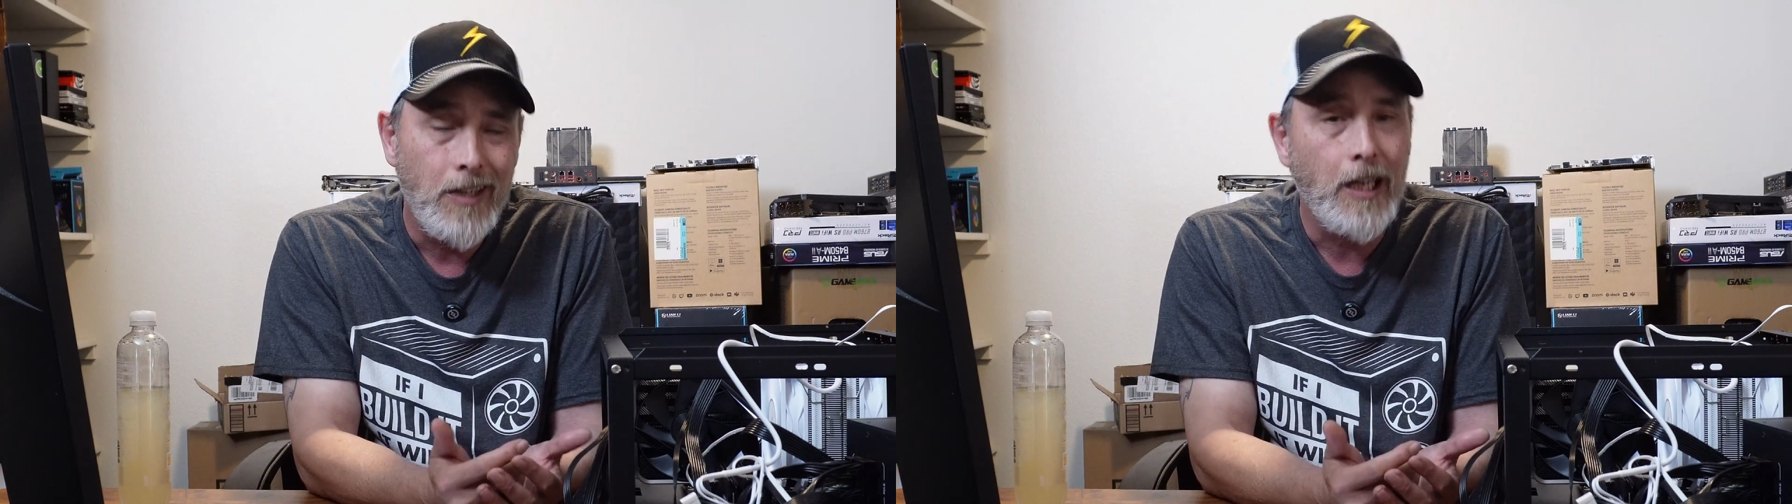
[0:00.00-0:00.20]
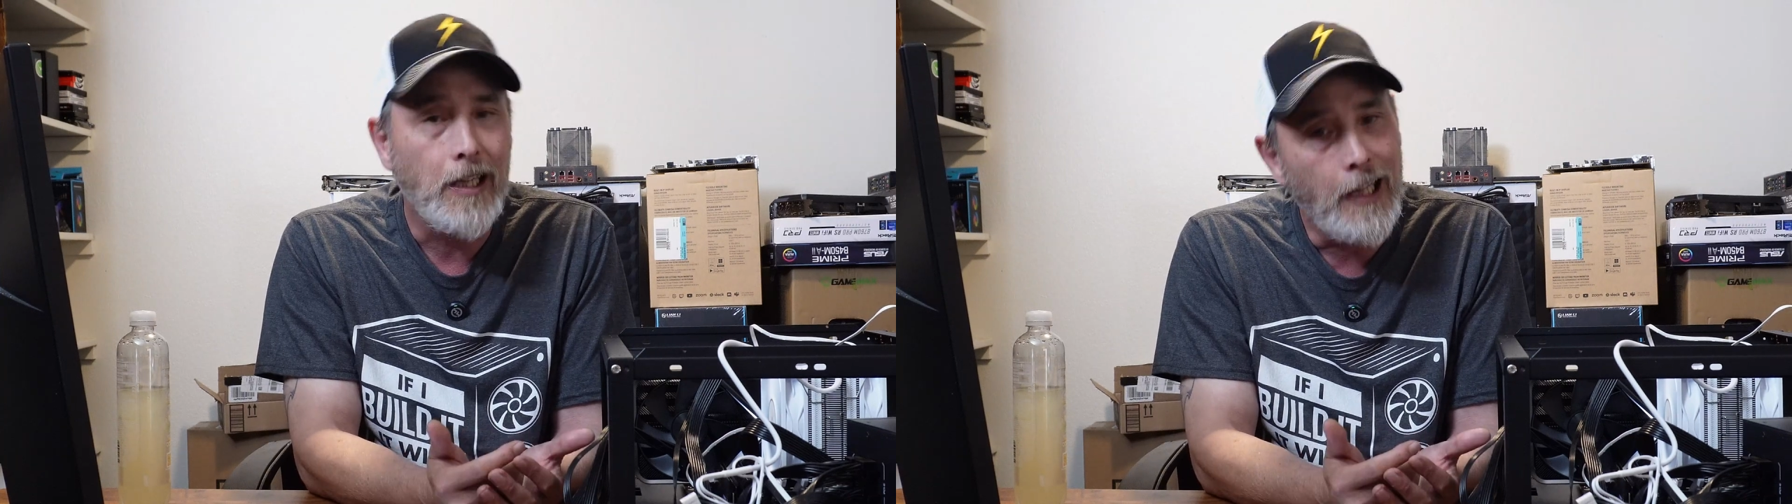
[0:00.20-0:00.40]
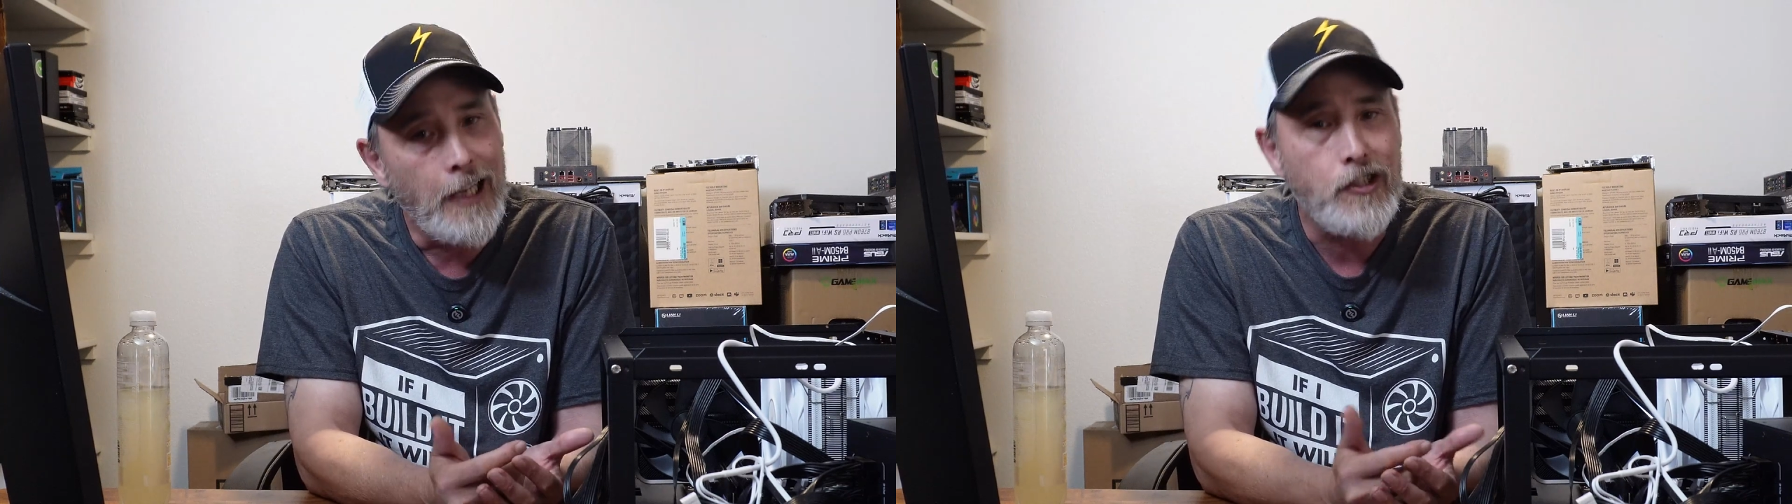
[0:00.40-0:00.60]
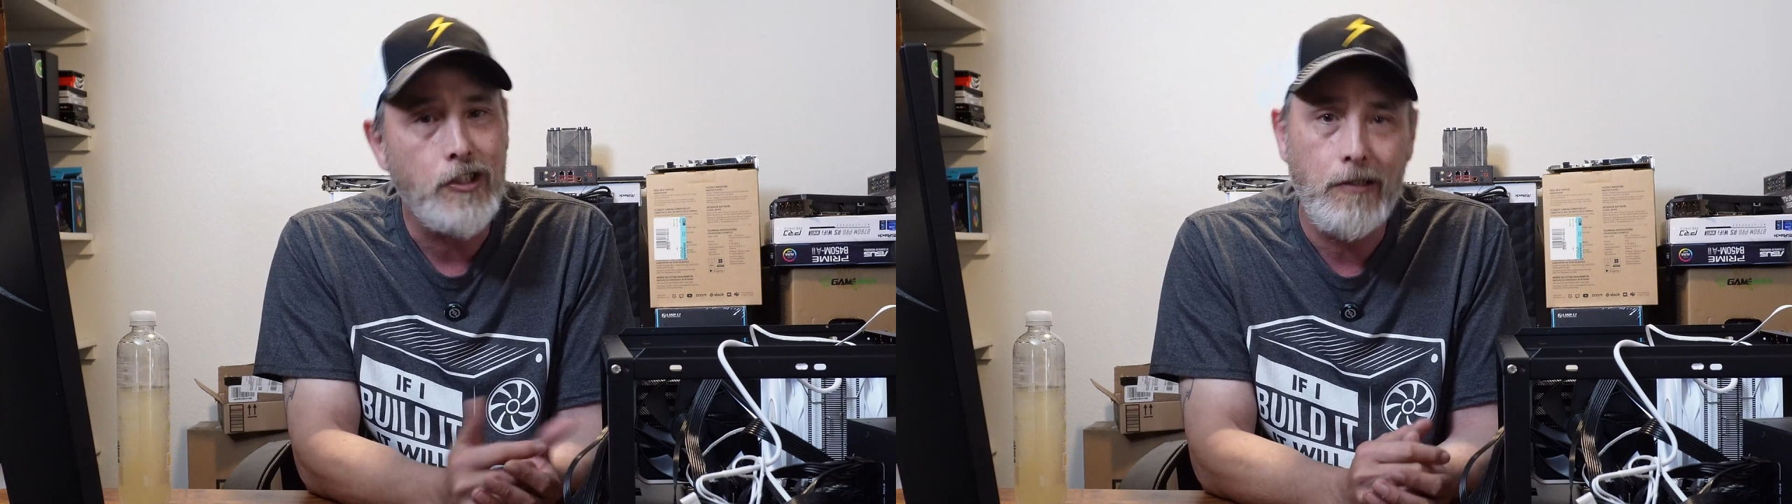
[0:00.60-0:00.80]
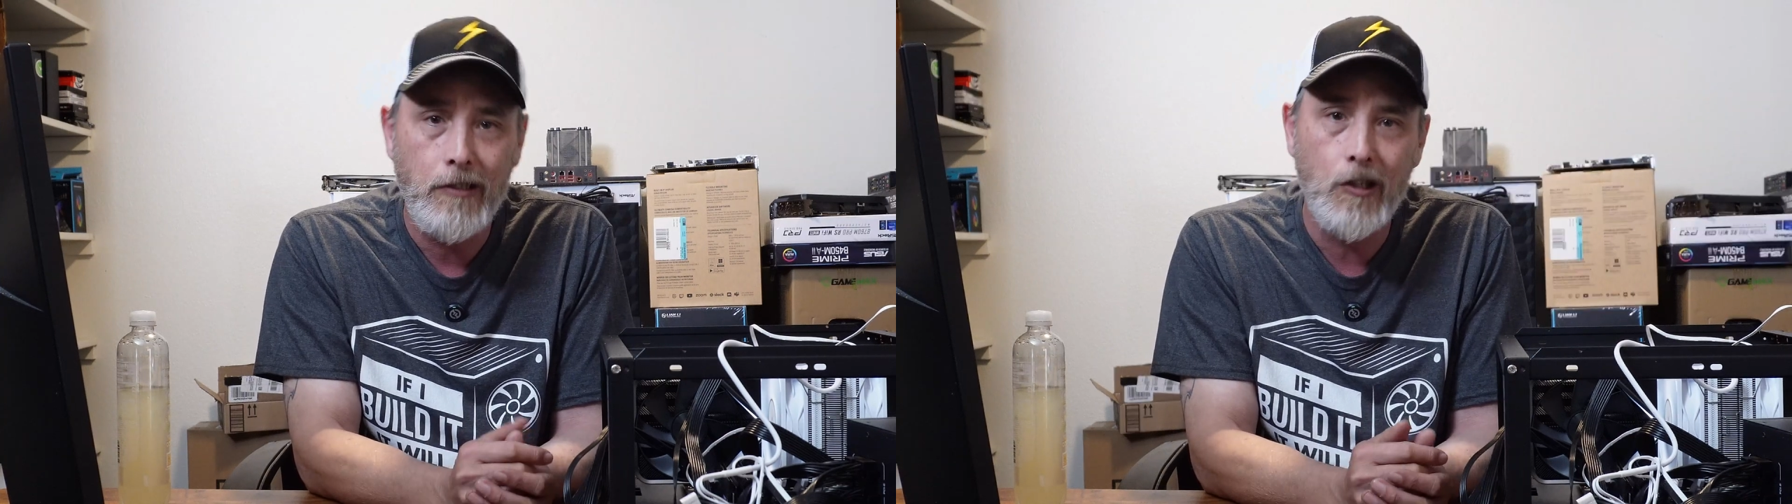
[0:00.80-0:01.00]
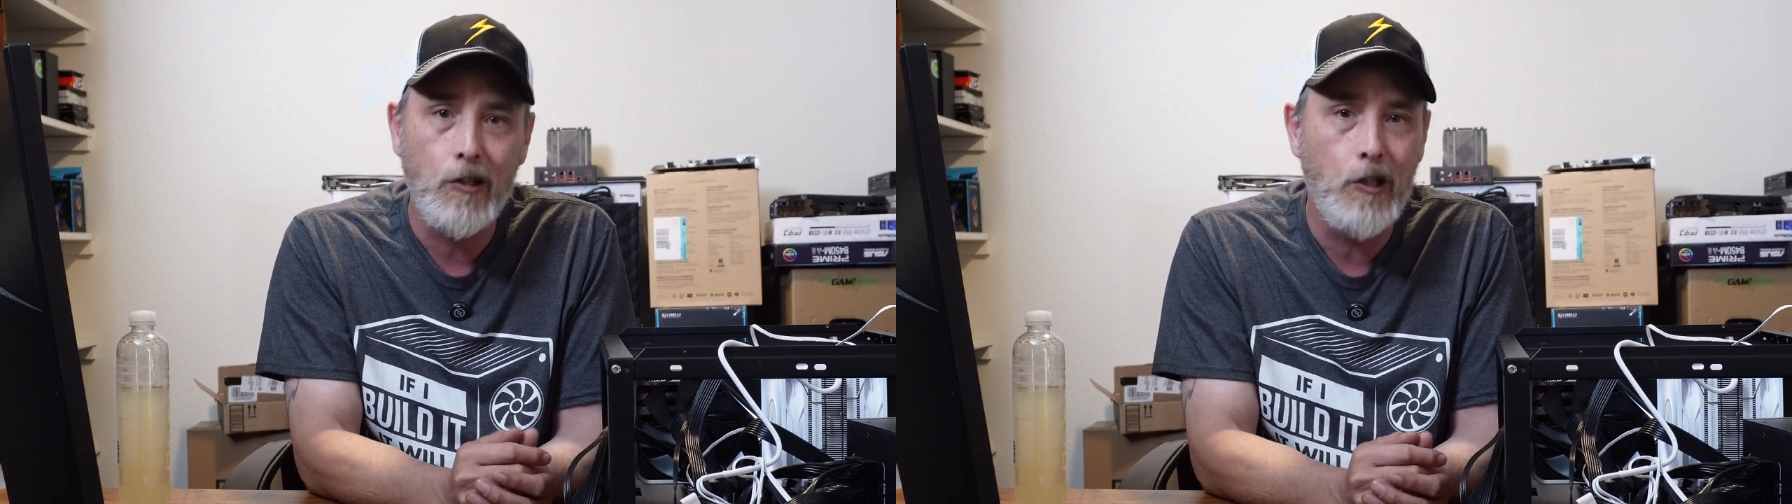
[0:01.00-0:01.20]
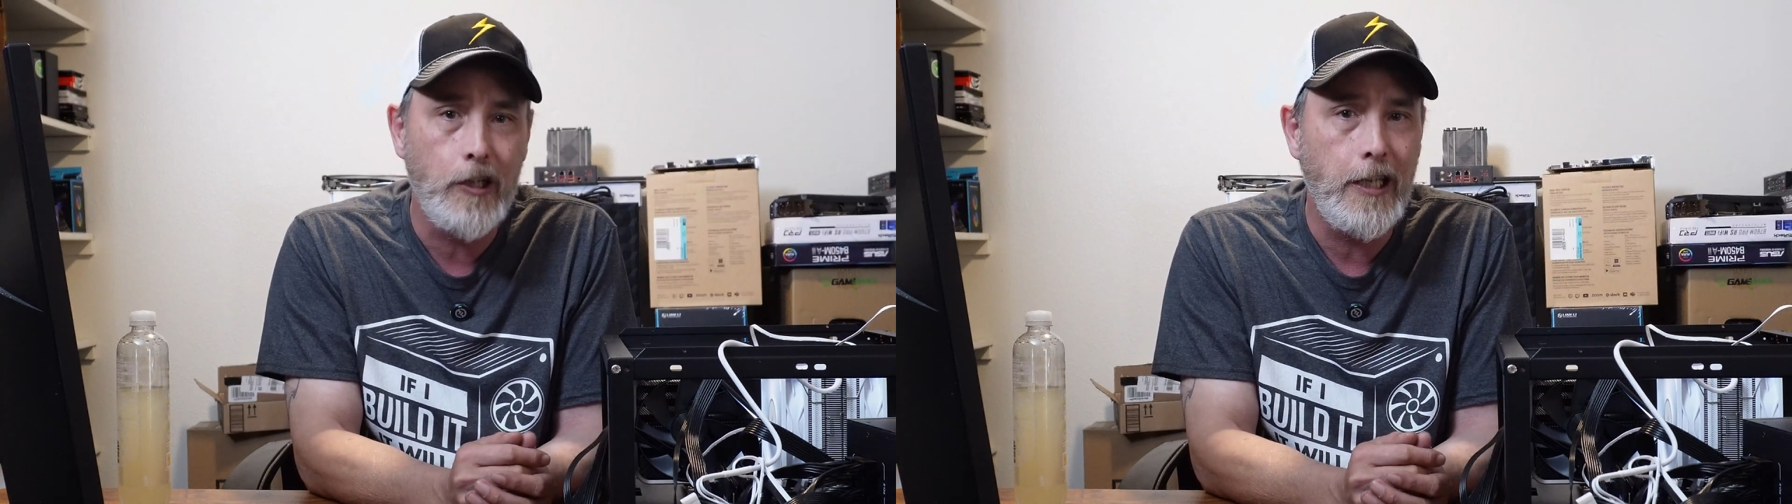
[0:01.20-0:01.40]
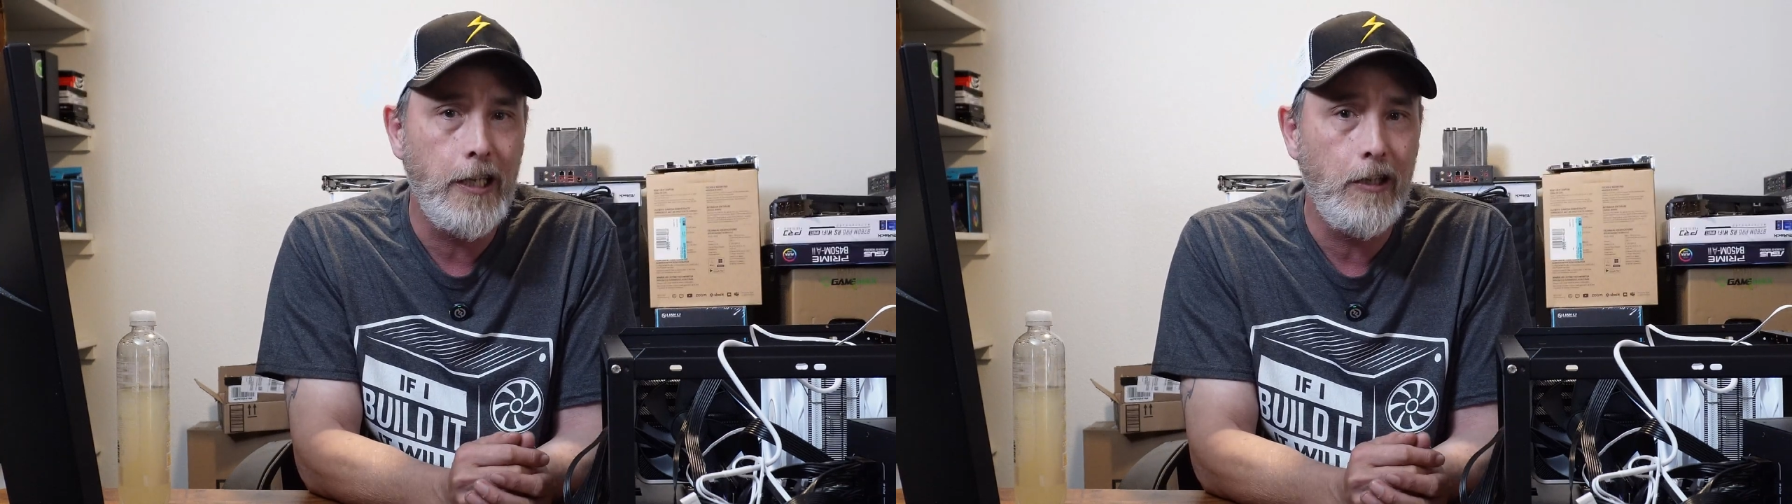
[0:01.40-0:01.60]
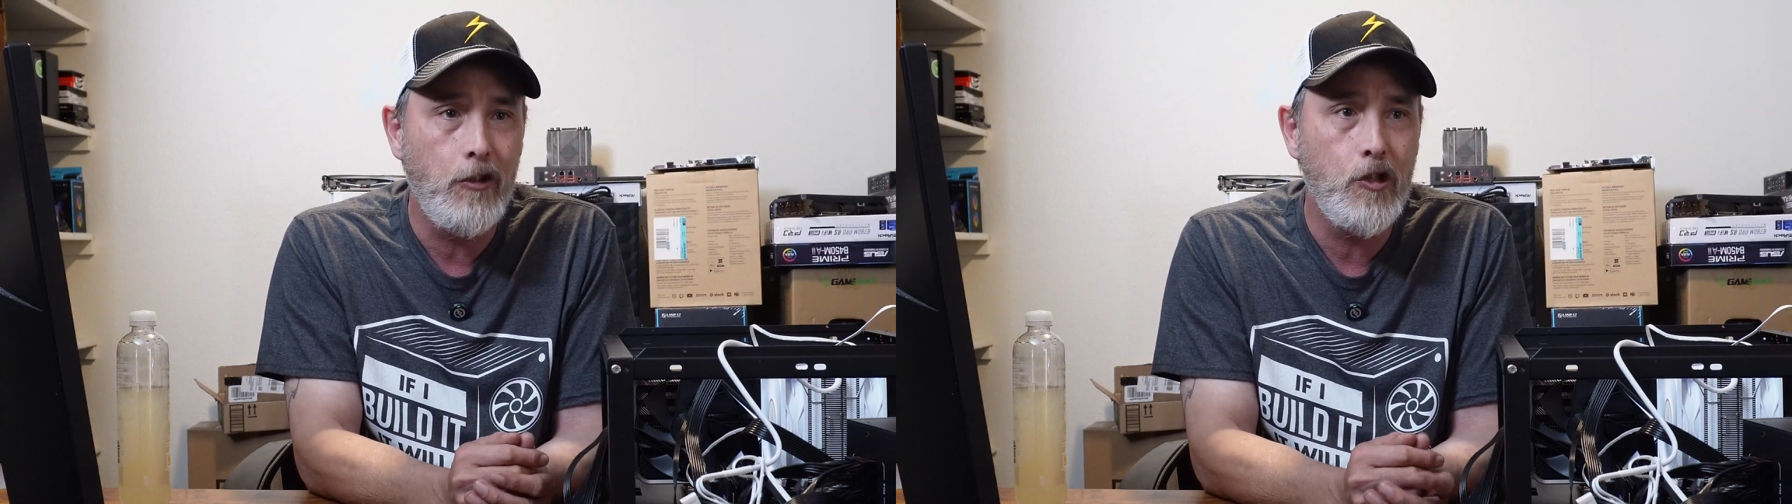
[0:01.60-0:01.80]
unless you're looking